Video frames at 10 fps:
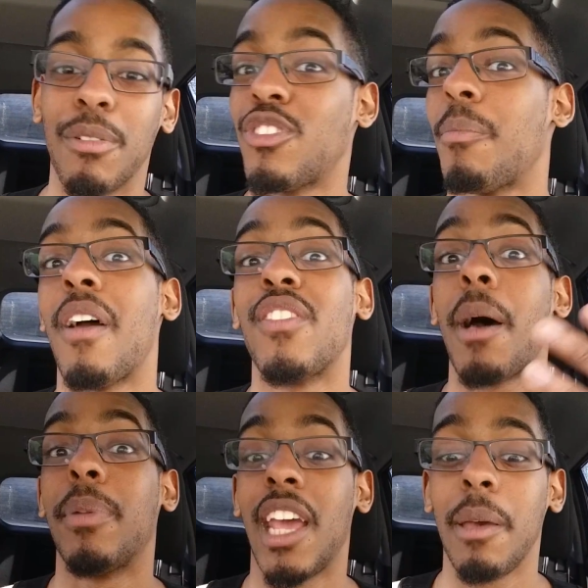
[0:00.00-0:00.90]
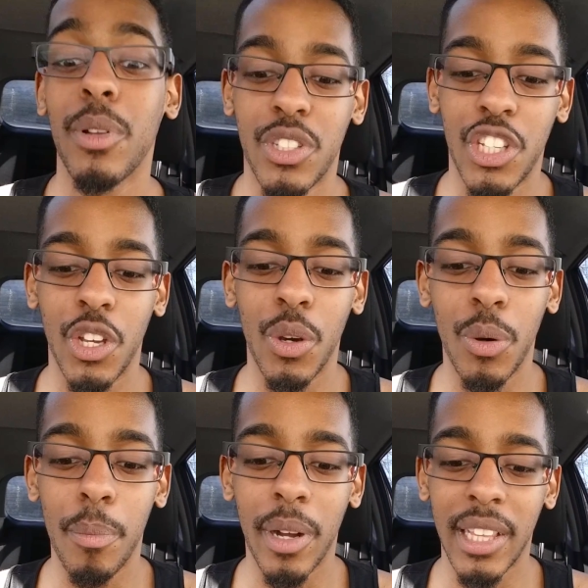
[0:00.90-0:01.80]
Some of them have not been able
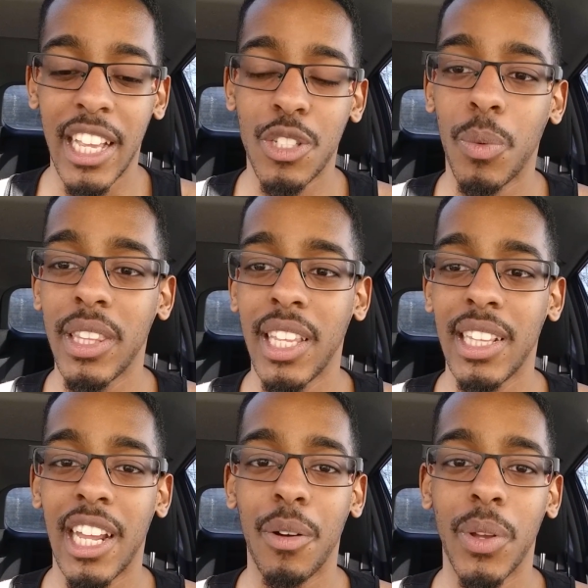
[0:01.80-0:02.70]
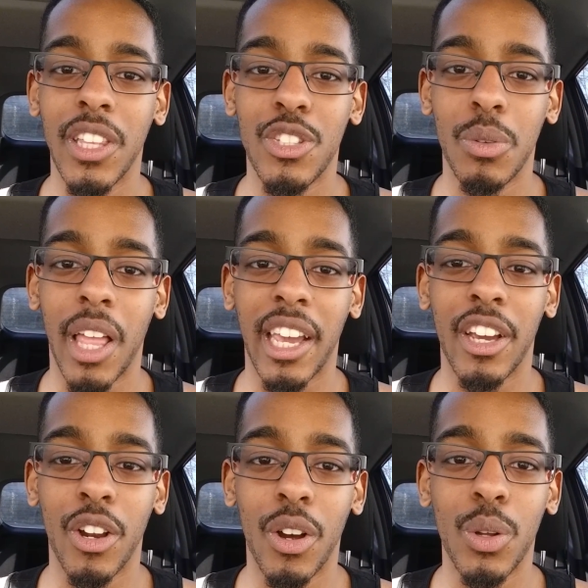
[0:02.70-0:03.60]
to, but that's one thing that I really do like
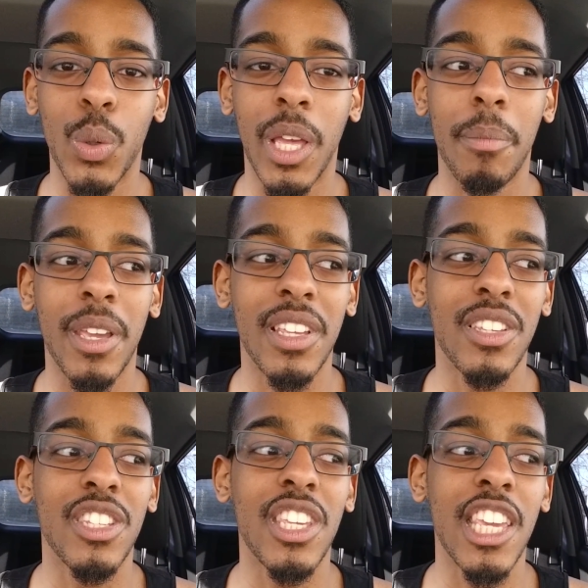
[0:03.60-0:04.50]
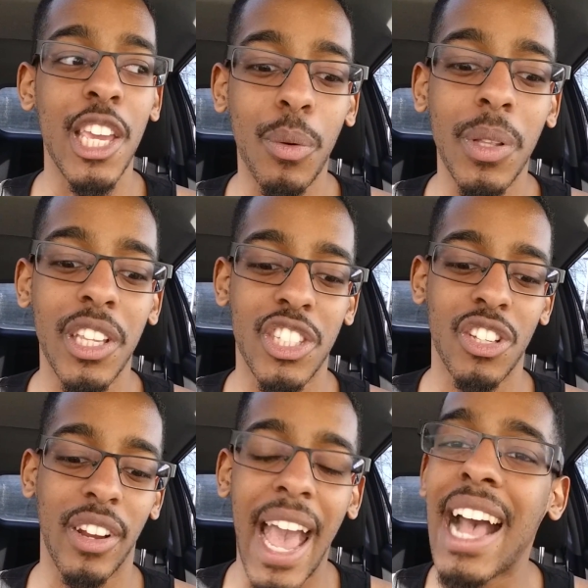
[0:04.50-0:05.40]
a girl who can be equally
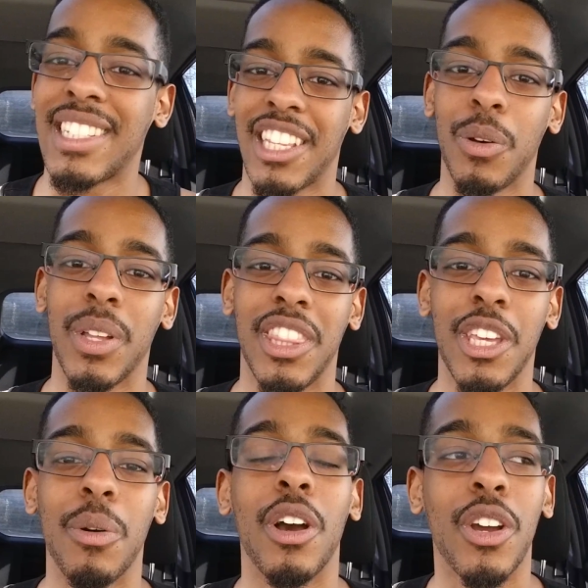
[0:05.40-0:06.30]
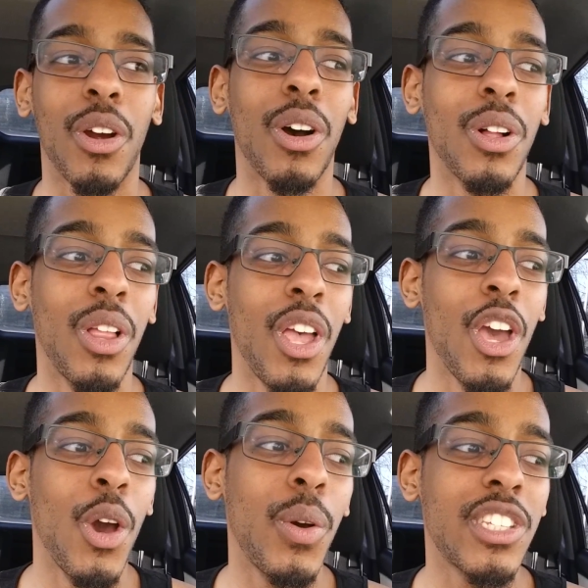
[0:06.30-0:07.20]
sarcastic with you, a girl
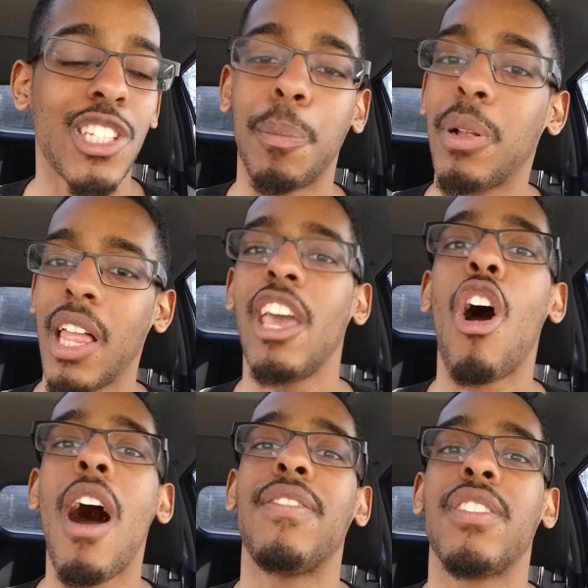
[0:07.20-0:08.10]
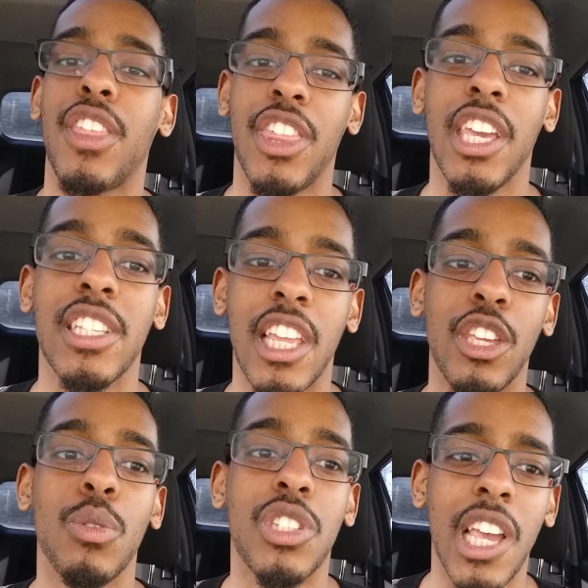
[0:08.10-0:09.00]
who can just play off of the things that
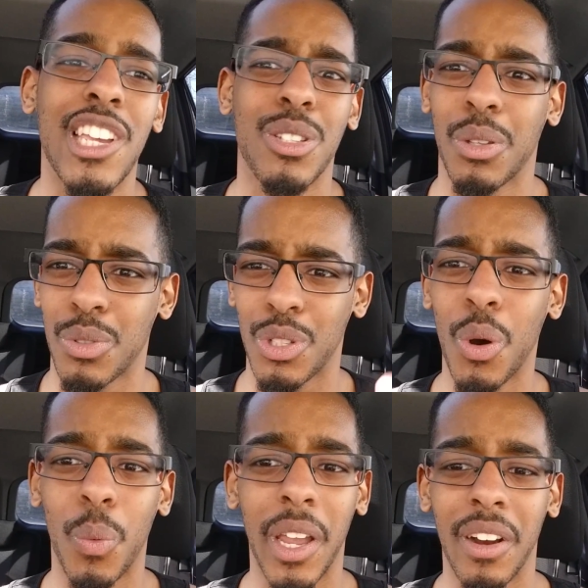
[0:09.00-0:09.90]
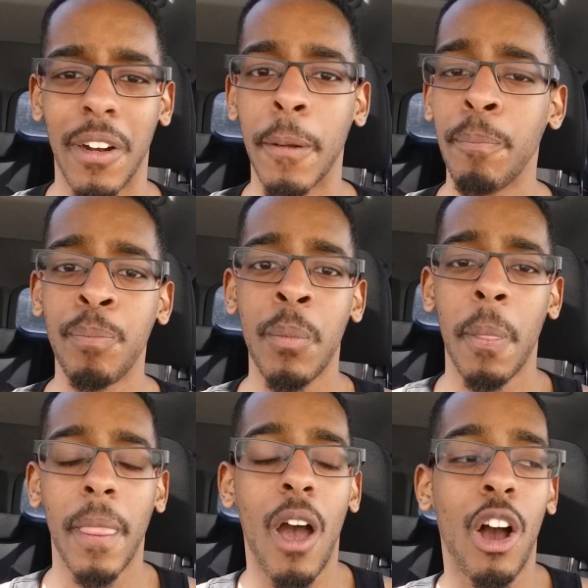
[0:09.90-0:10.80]
you say so there's no weird,
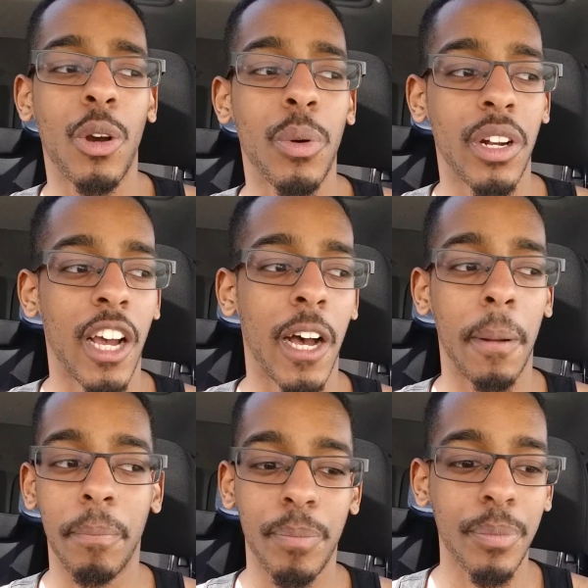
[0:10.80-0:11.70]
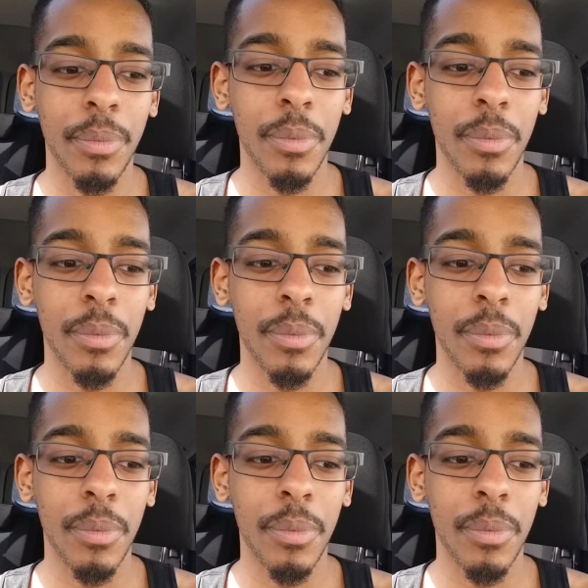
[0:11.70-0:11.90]
awkward, um,